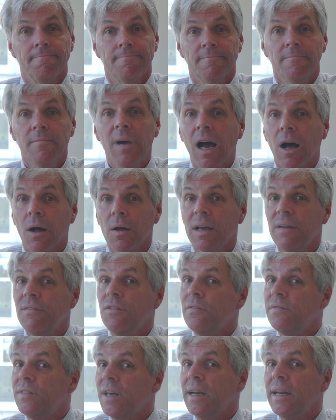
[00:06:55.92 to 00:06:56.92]
Well, if
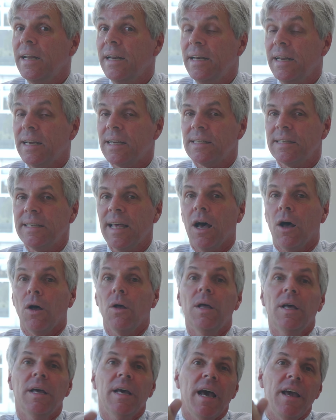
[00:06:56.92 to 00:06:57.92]
you've done it in
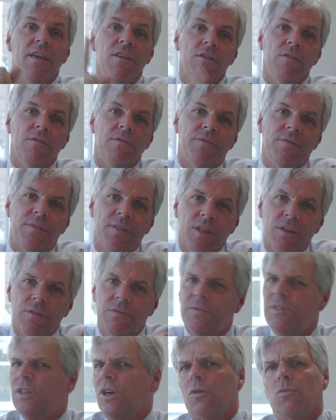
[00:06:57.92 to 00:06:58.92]
Excel and you've
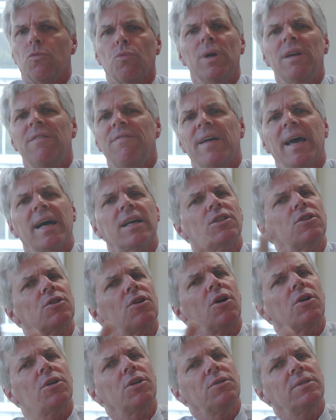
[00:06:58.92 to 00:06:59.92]
refactored
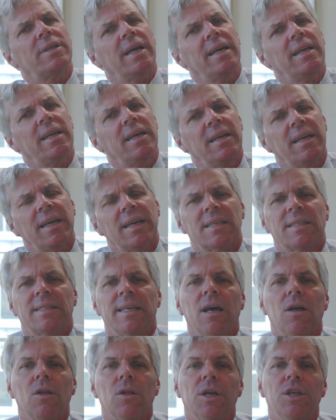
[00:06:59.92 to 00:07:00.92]
all your data in
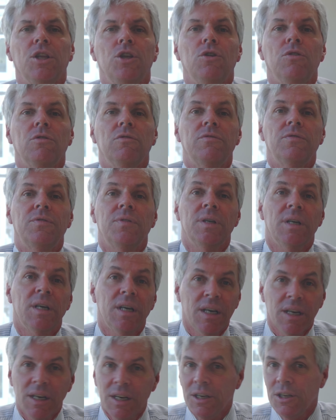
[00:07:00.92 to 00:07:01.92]
Excel and
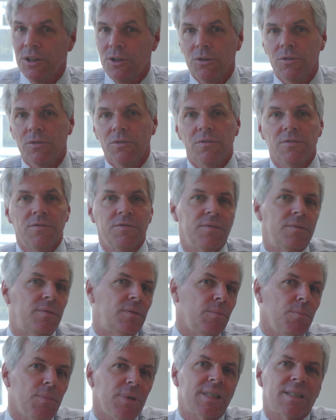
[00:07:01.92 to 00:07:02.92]
you've
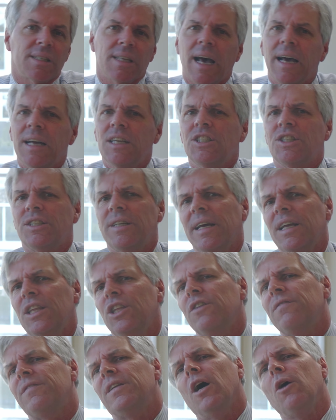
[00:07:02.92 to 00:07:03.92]
massaged it
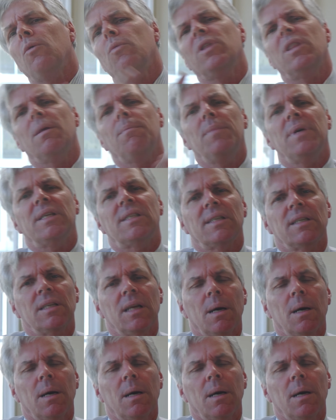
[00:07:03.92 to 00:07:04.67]
and you've dealt with the missing